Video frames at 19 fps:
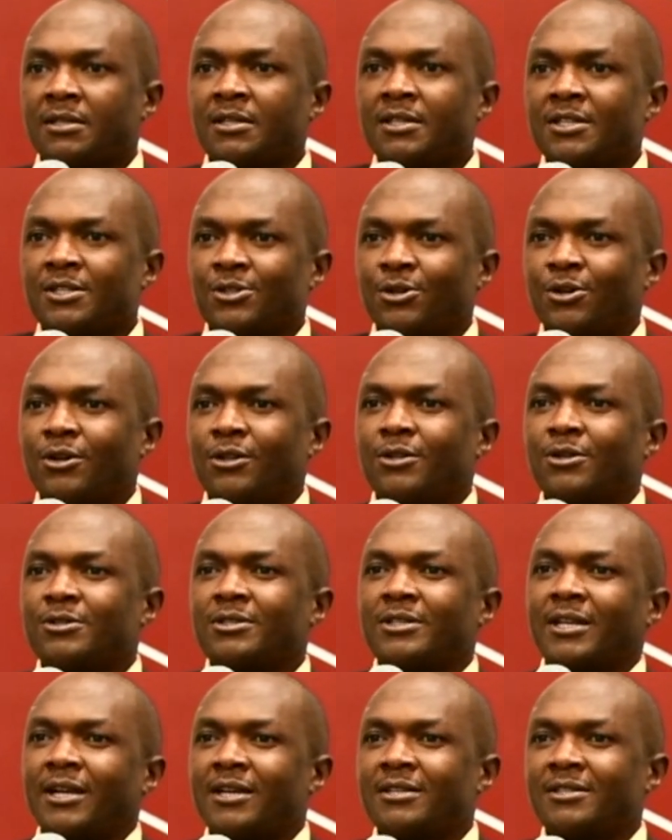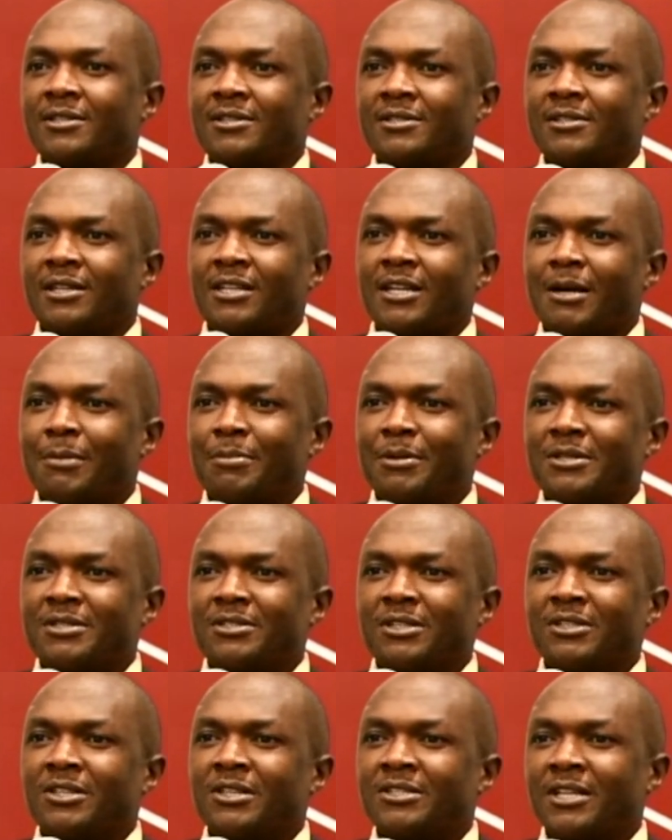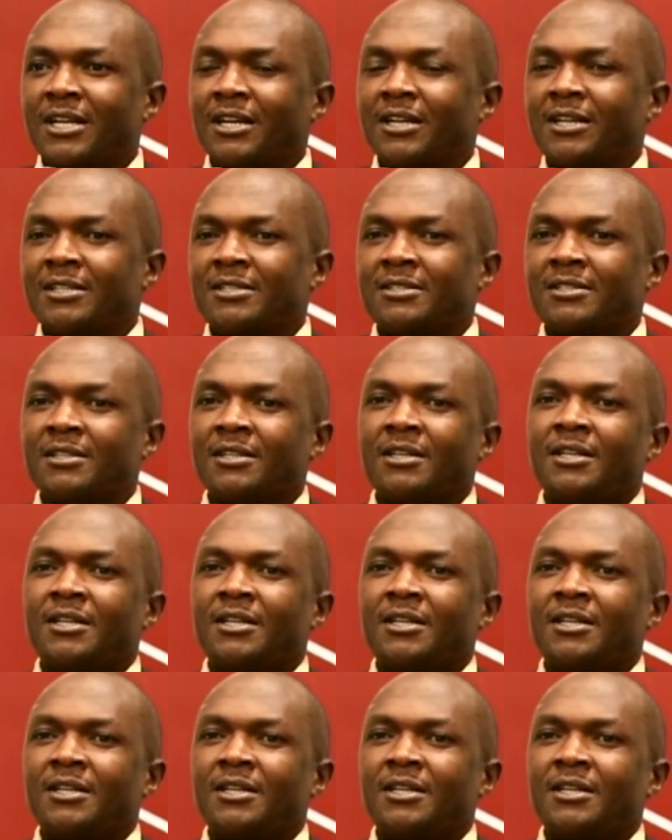So all those crises that happens in the sagas,